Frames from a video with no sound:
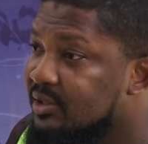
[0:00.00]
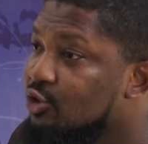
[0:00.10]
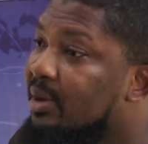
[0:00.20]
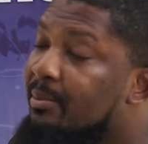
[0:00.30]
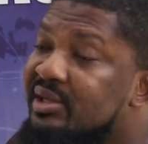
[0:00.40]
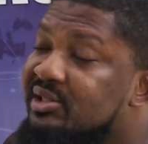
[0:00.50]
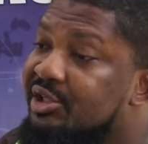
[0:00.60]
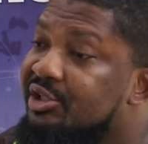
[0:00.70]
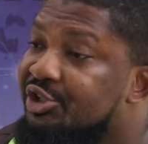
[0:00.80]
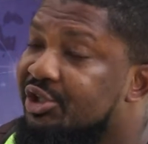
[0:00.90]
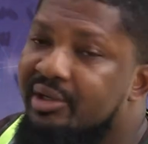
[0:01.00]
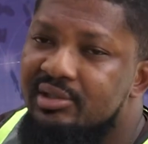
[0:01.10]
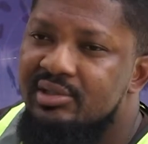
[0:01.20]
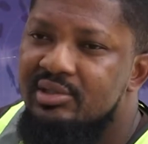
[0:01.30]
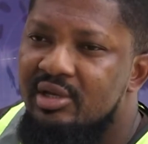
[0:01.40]
So my message
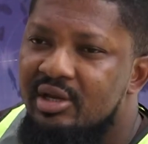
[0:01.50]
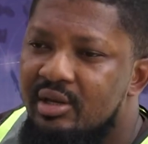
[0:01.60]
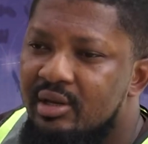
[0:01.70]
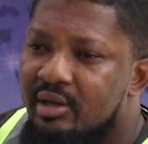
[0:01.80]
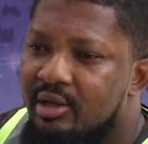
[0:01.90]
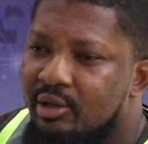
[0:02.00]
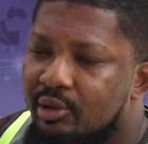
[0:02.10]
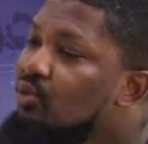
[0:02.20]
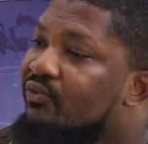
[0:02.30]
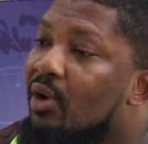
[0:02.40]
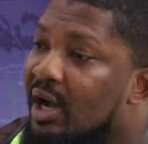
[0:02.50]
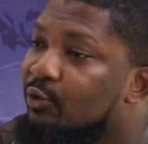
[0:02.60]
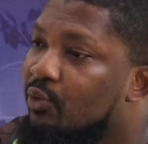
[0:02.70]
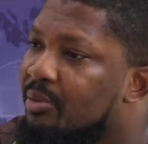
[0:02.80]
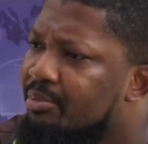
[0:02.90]
is, look for
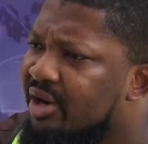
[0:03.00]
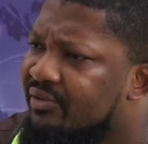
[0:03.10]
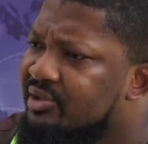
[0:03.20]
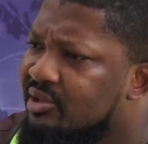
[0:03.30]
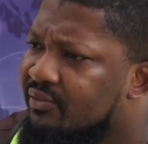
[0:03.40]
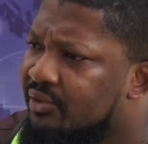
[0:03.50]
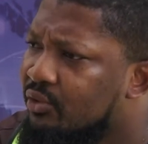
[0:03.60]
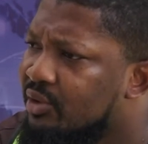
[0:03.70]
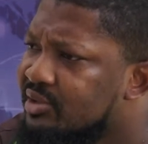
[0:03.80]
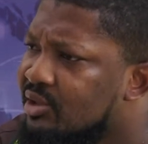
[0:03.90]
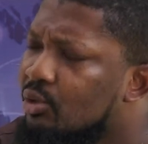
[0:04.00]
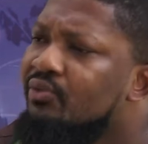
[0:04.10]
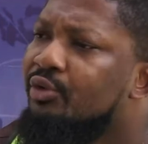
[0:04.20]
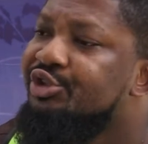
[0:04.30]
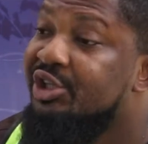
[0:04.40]
hardworking private individuals,
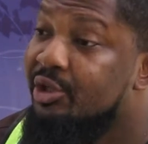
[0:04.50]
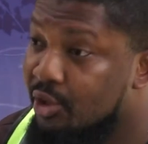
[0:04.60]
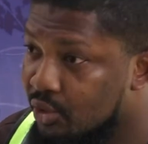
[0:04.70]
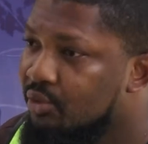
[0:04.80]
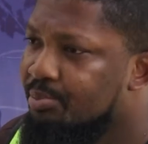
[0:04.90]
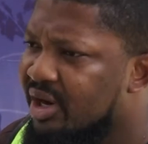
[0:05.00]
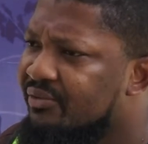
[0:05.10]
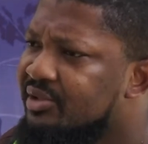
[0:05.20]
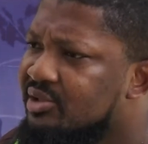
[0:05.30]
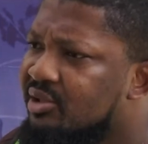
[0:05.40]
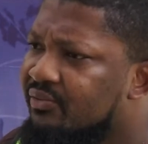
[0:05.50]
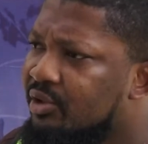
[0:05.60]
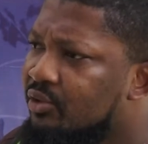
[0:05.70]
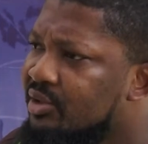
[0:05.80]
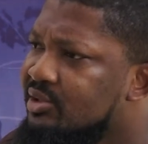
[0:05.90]
look for genuine private
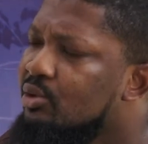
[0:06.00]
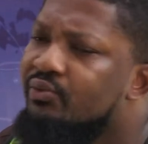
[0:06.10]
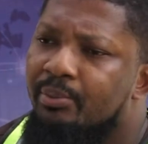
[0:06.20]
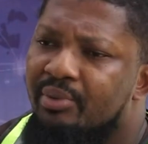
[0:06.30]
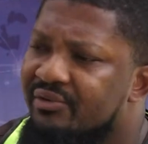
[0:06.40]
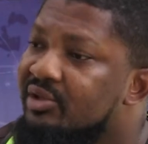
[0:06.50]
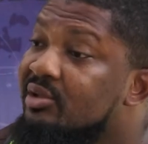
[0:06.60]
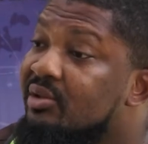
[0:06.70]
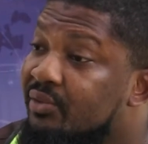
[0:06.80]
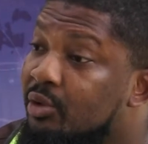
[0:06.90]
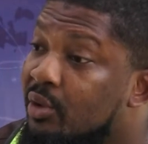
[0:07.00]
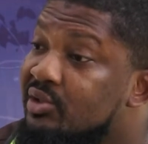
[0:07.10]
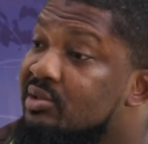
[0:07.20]
individuals, look for private individuals